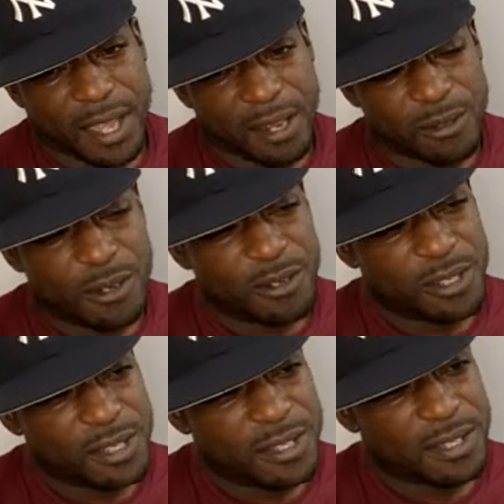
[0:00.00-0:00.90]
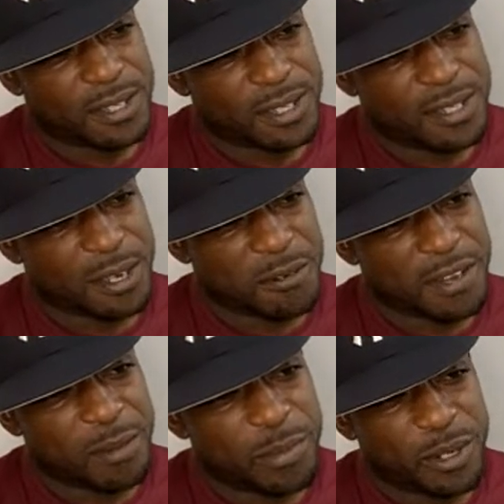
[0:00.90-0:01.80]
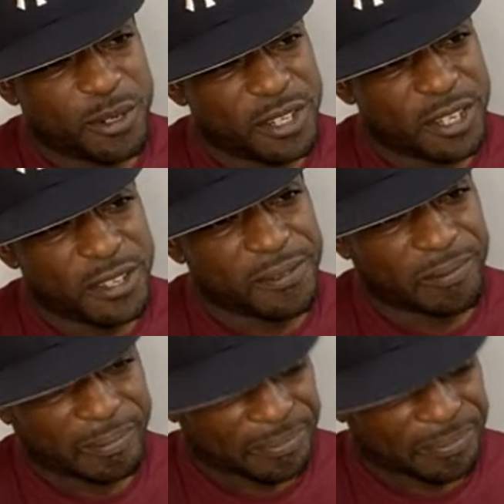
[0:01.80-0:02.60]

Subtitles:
I don't know, is self-I-build on it?